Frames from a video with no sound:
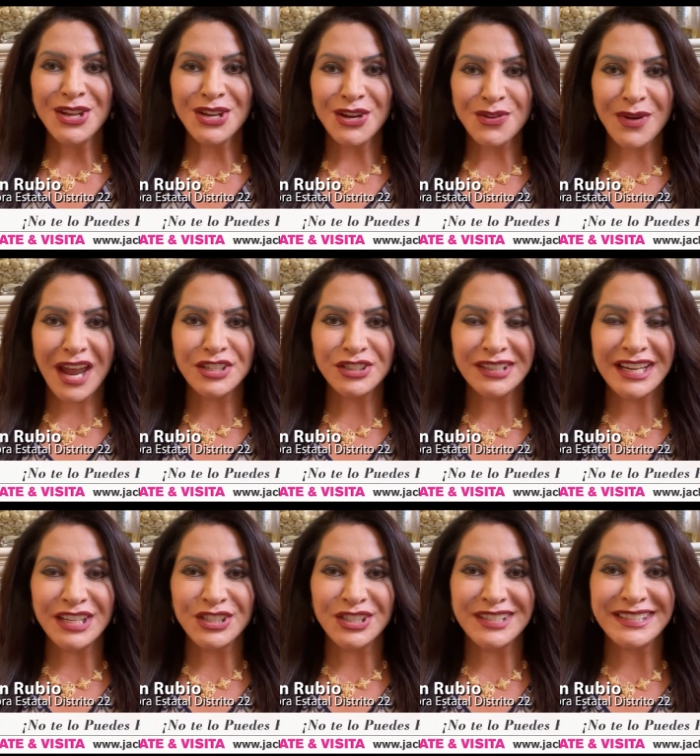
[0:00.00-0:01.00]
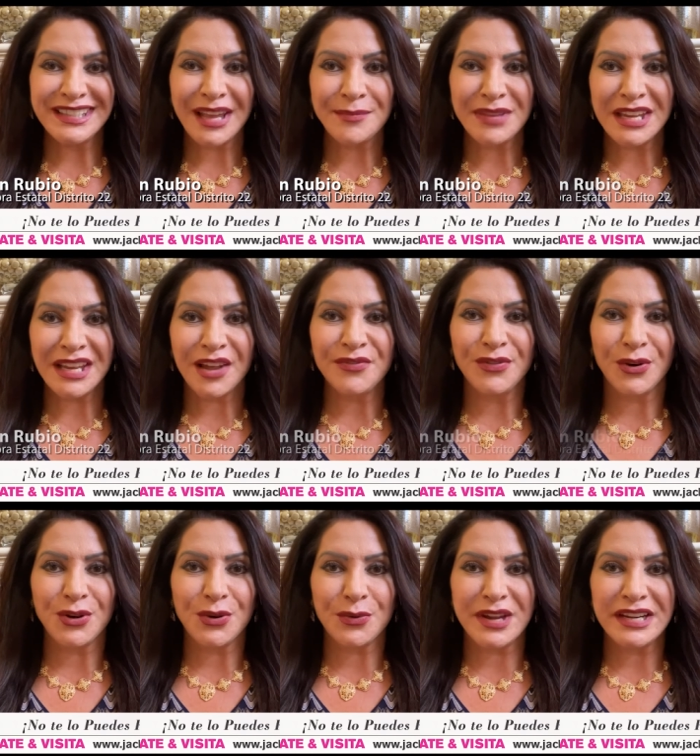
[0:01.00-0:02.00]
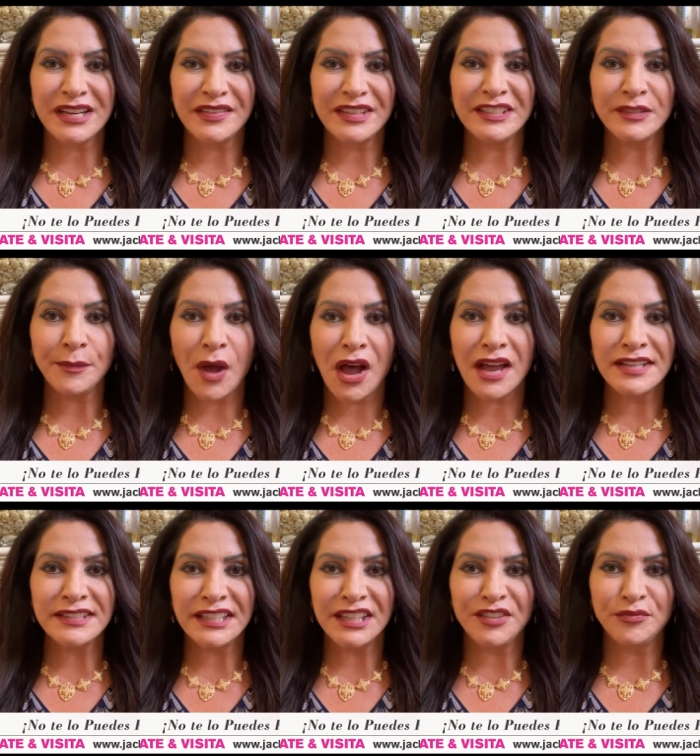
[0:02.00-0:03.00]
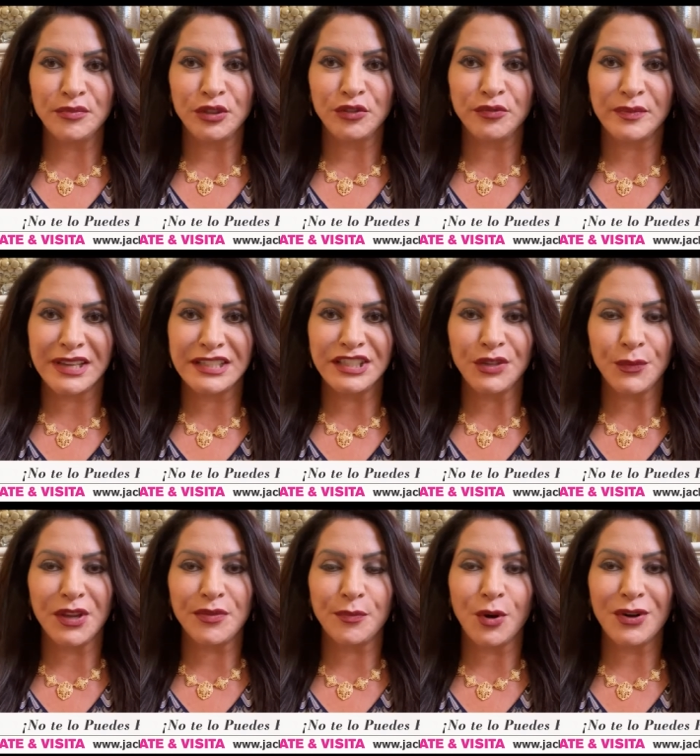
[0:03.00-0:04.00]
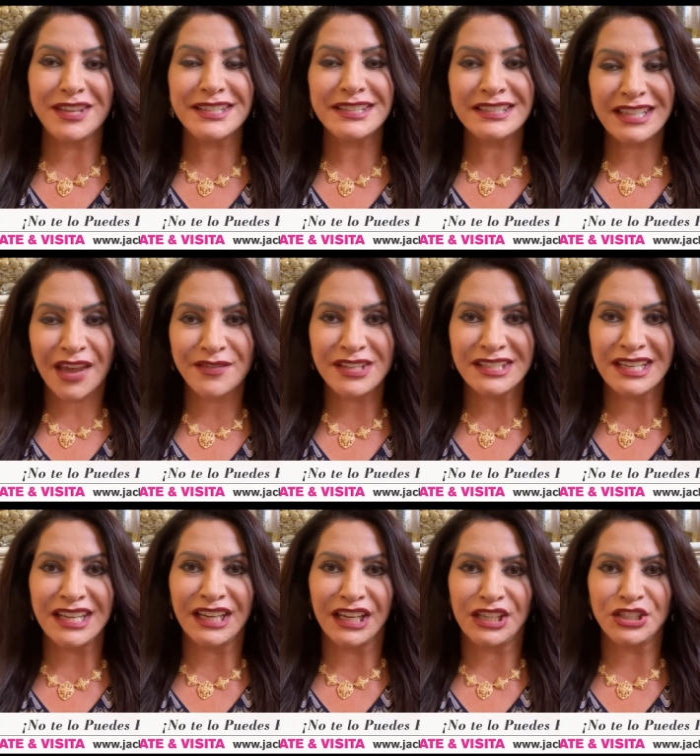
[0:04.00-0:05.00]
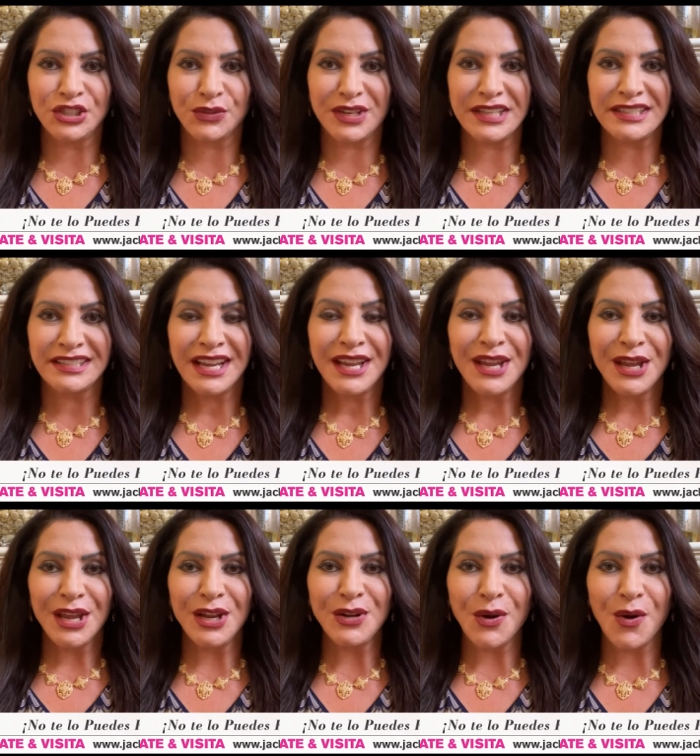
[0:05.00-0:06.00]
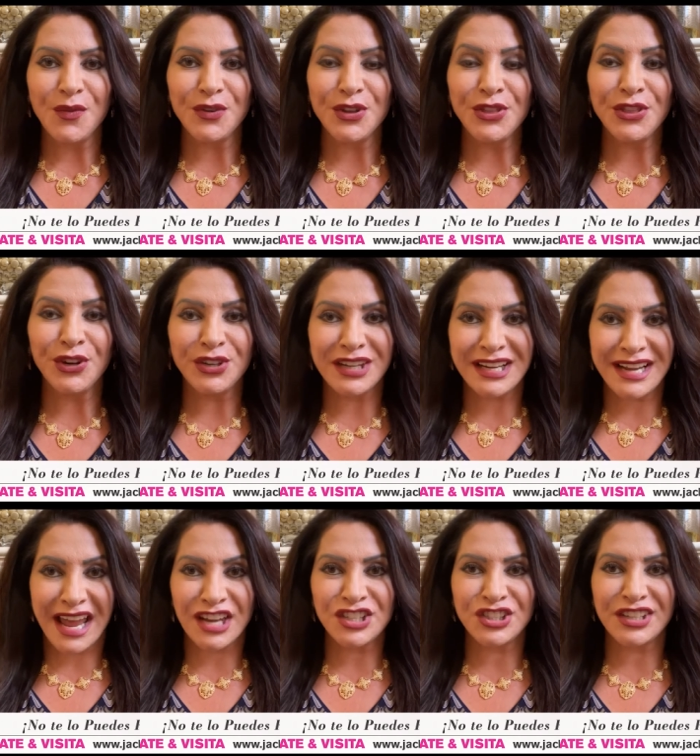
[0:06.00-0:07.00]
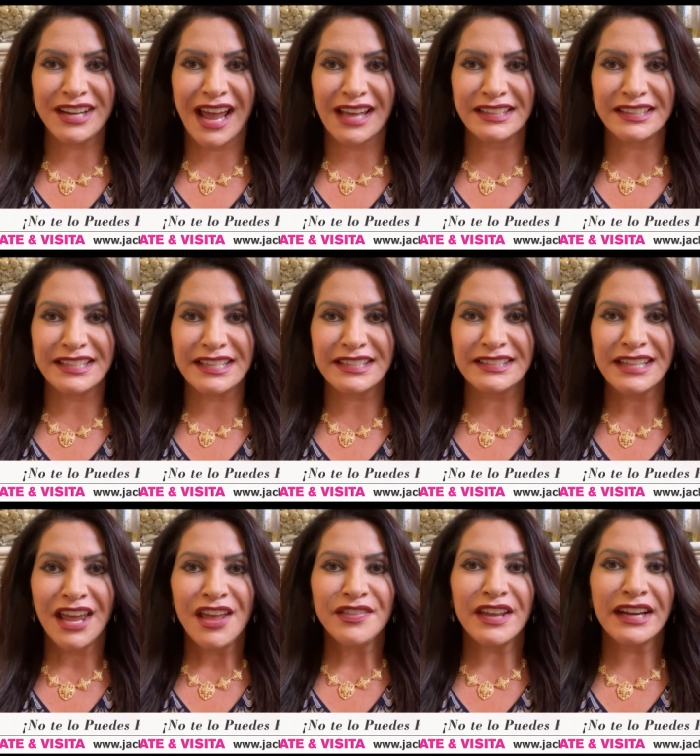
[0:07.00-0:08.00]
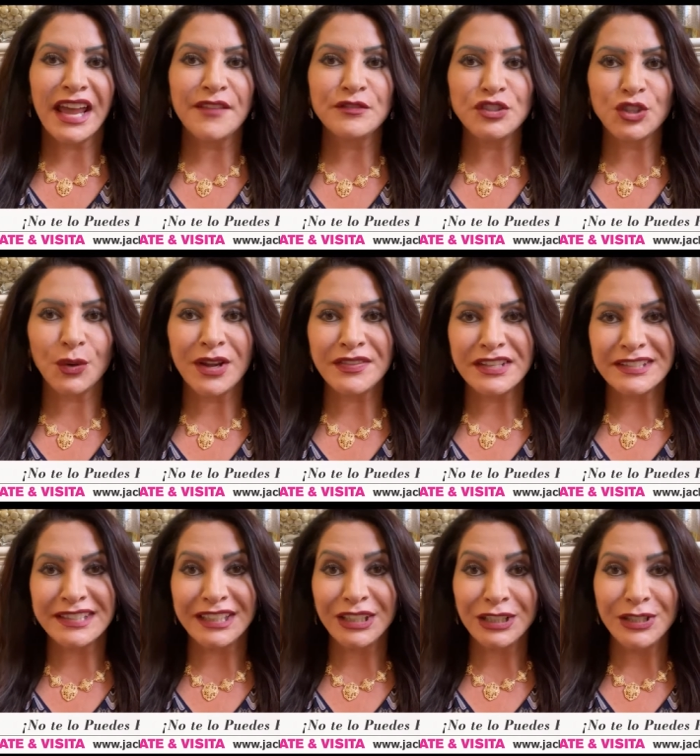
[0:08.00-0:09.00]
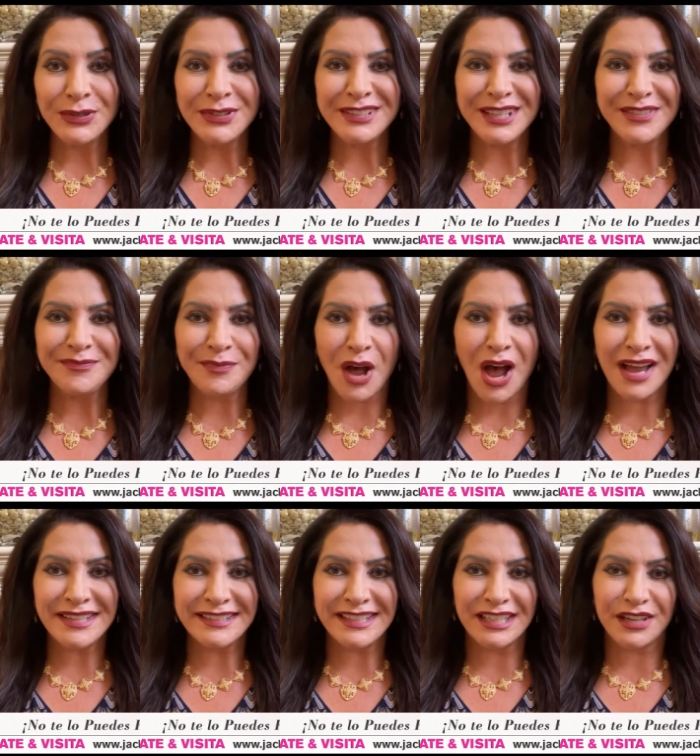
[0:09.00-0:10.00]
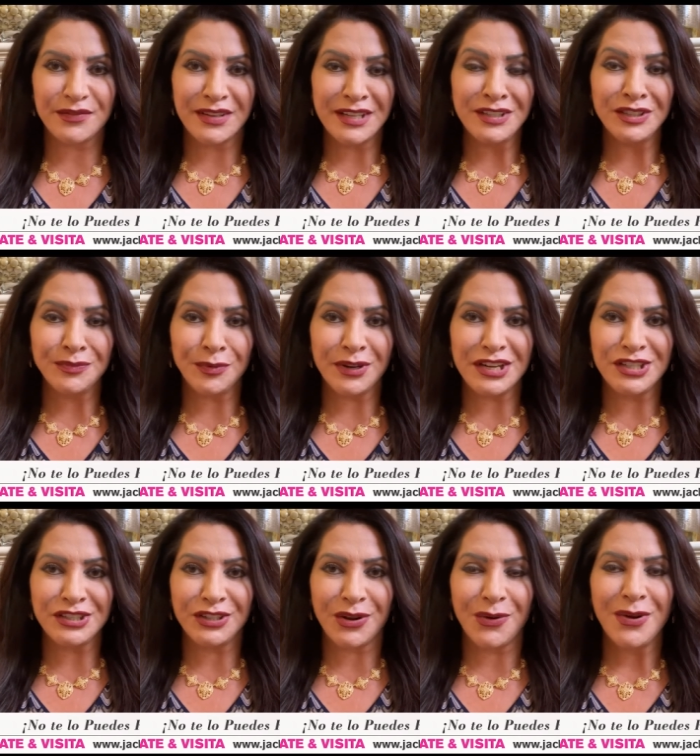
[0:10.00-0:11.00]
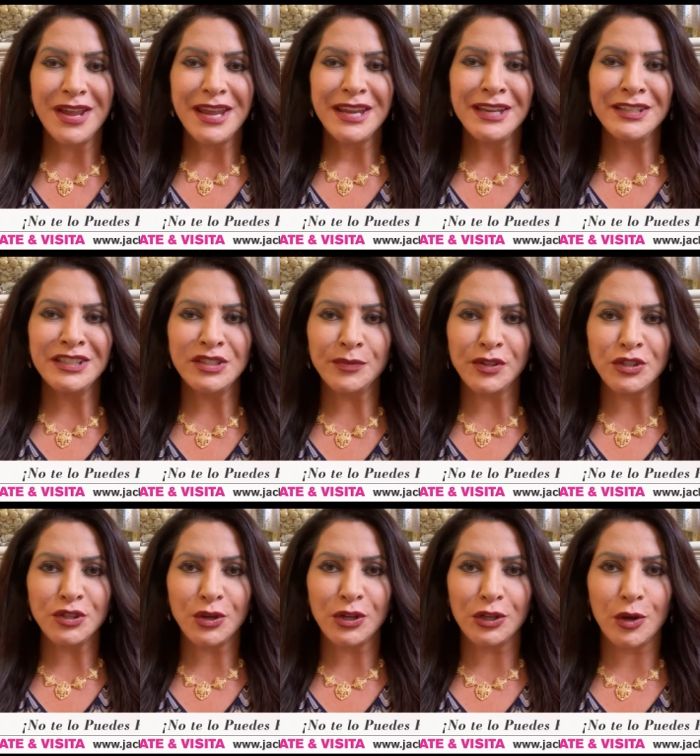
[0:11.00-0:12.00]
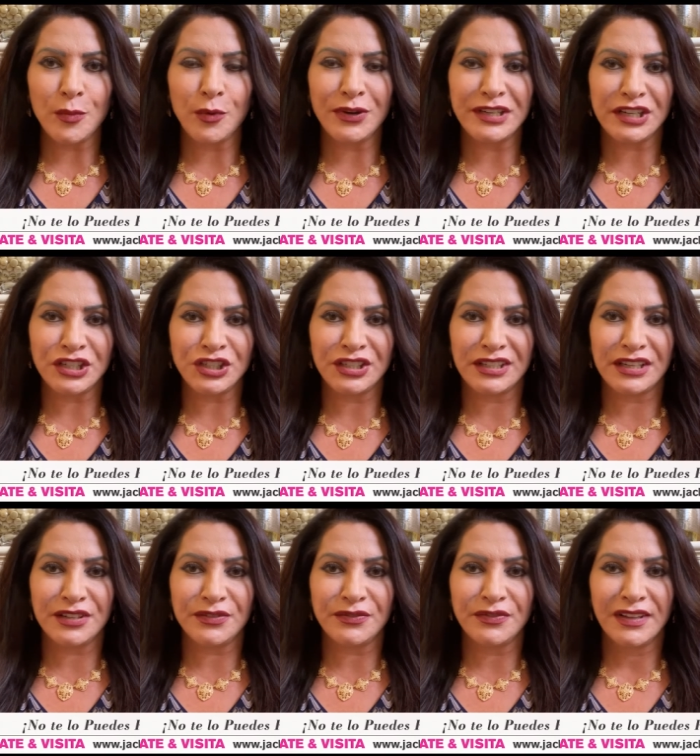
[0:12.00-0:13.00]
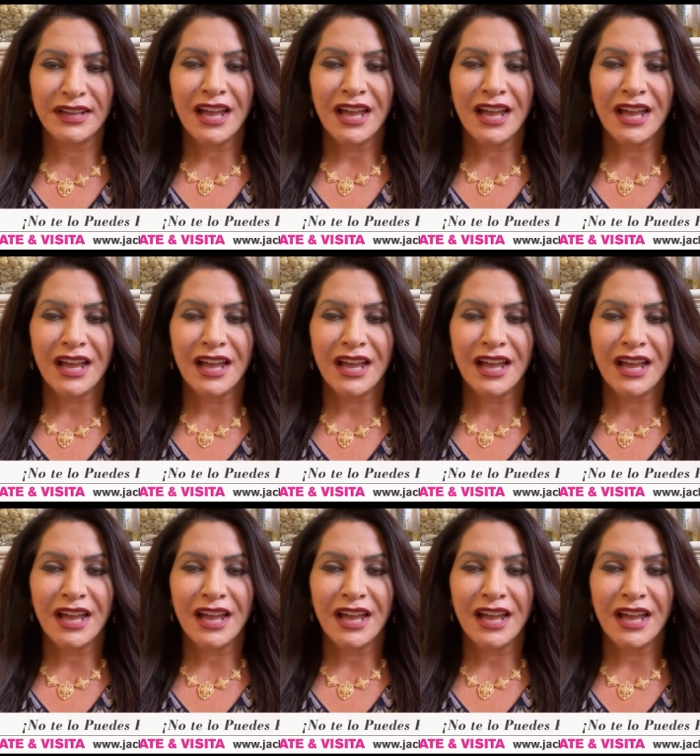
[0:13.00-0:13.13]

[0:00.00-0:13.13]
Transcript: Congratulations, amiga, for creating this positive movement with more than 17 countries and over 30 nationalities that have joined this inclusive, positive, inspirational, and spiritual global initiative.